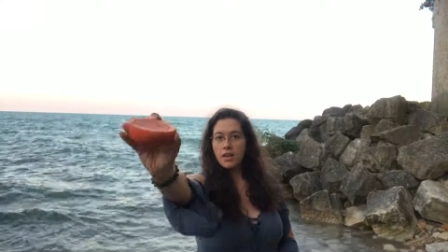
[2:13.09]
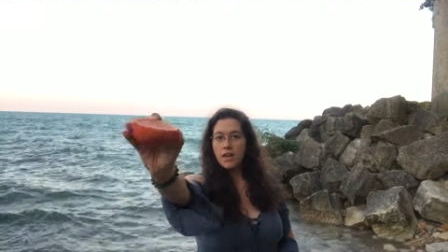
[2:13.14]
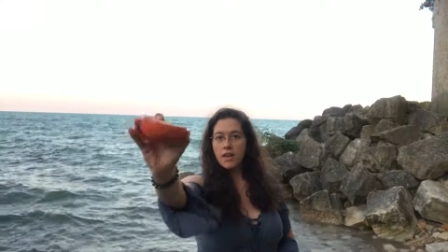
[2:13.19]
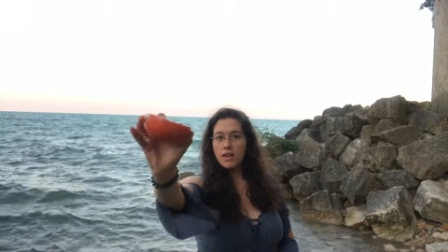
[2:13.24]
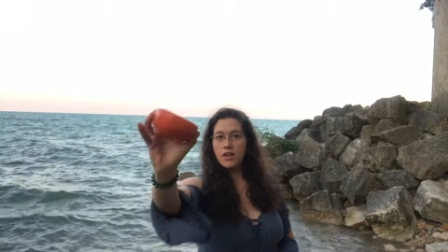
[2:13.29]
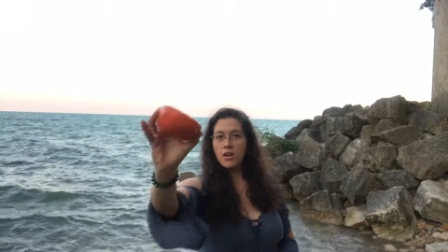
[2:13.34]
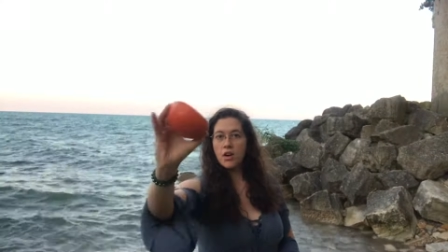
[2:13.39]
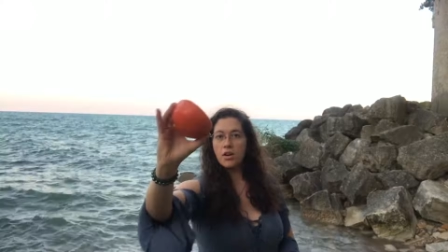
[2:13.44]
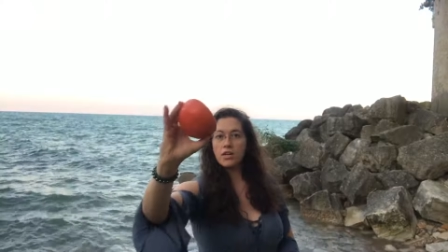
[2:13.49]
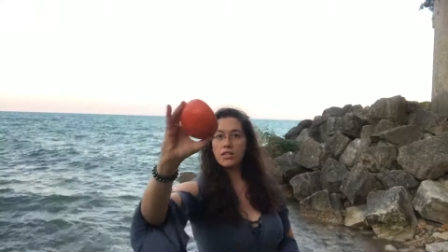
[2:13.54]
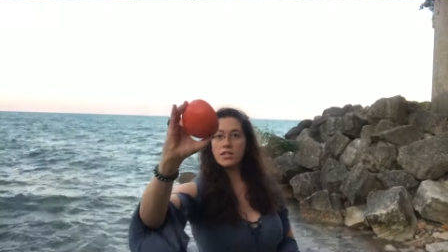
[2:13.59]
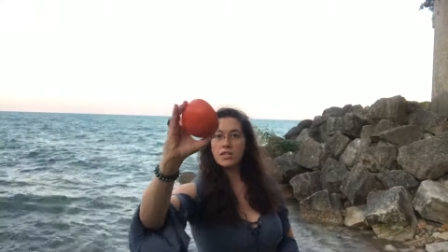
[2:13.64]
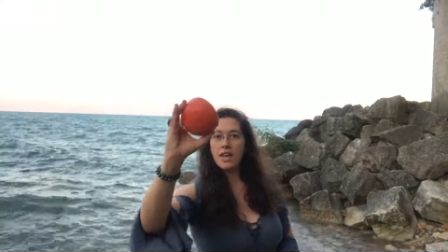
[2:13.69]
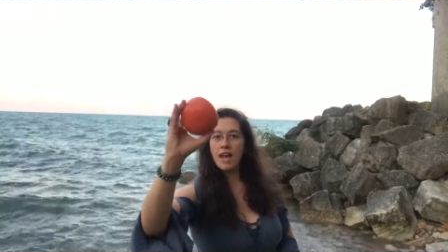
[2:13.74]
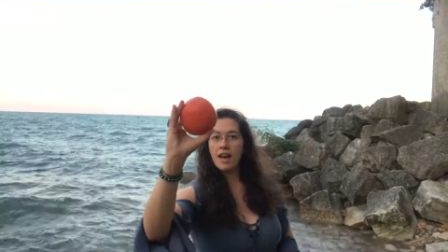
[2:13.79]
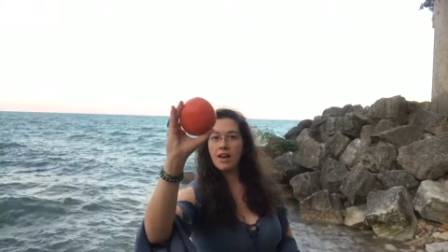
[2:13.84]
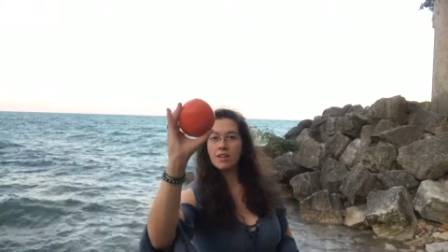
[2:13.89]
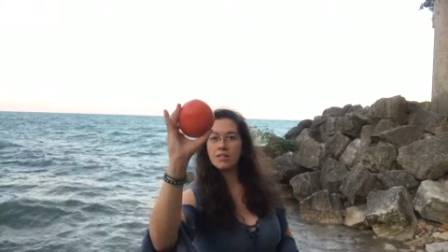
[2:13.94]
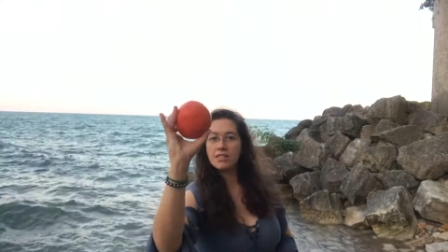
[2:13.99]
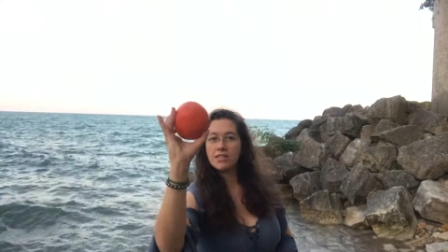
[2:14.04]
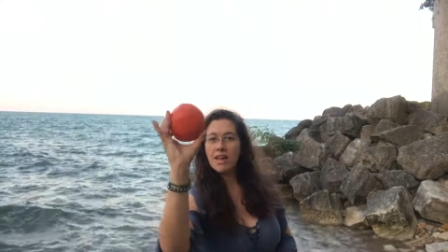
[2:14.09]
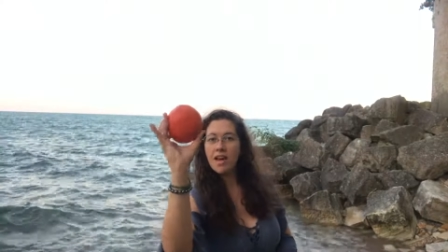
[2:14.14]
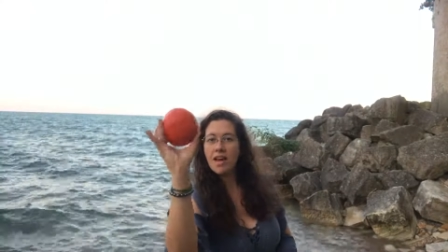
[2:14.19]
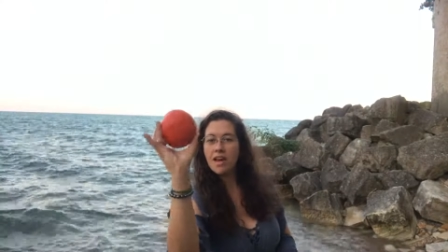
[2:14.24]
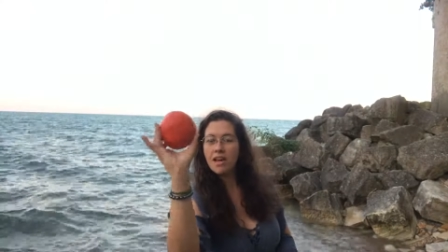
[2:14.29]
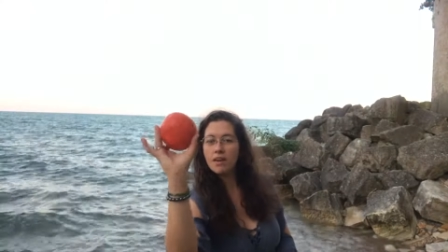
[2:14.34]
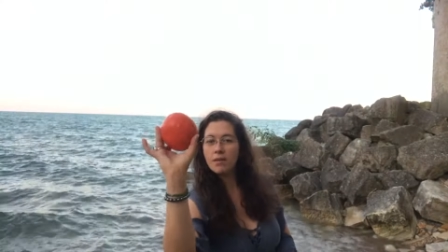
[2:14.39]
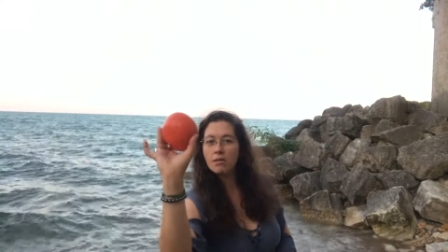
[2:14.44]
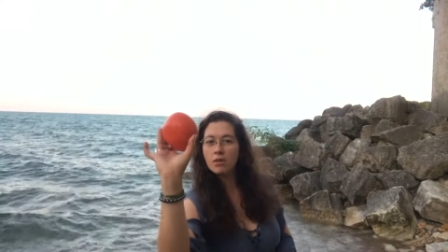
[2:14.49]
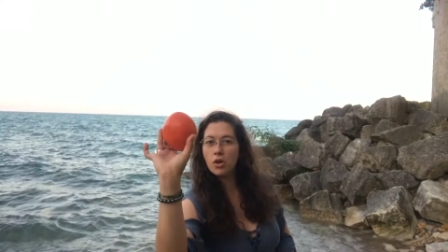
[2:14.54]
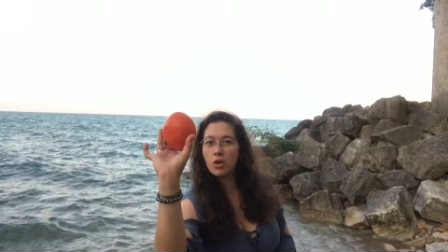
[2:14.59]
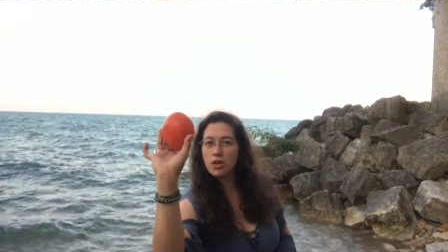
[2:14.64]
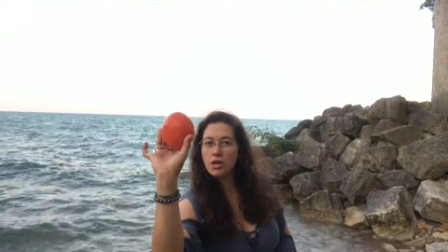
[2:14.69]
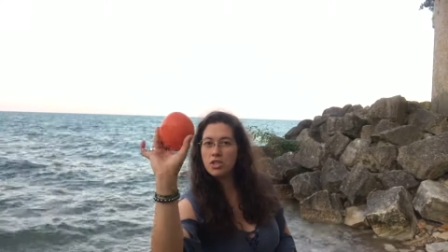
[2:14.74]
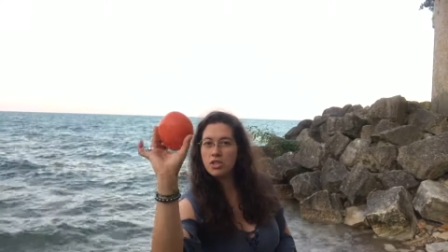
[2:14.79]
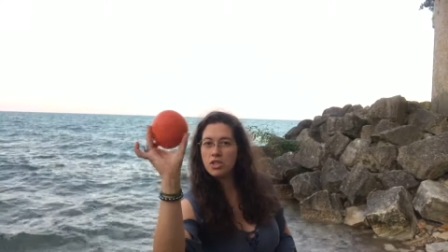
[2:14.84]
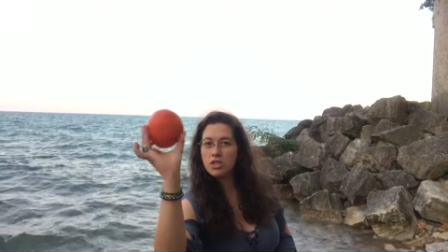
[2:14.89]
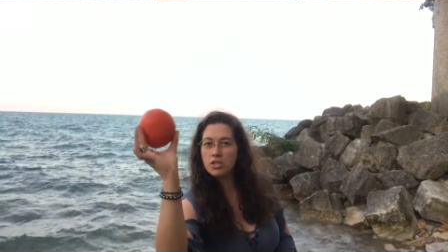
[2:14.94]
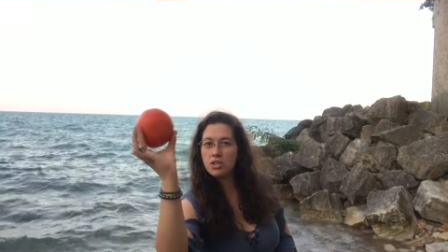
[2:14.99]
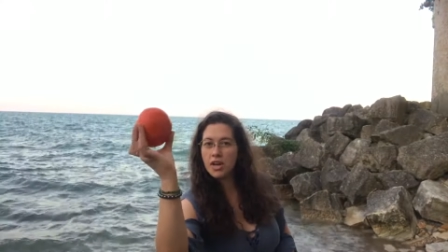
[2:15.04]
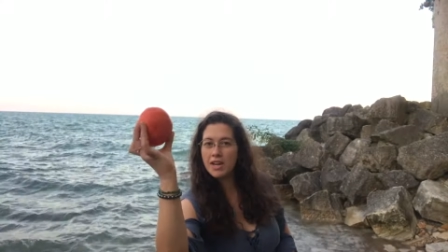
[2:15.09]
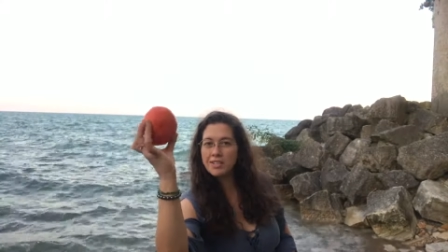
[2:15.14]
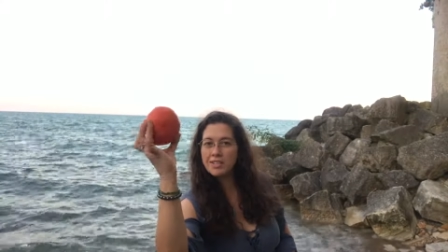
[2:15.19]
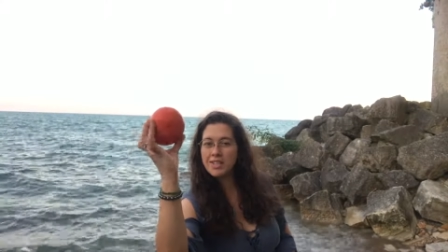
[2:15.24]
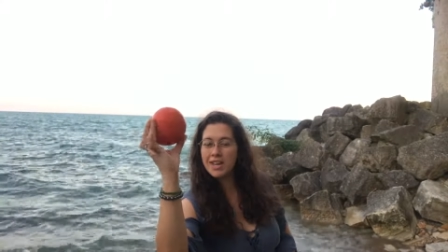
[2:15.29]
And notice the outside, gorgeous, right?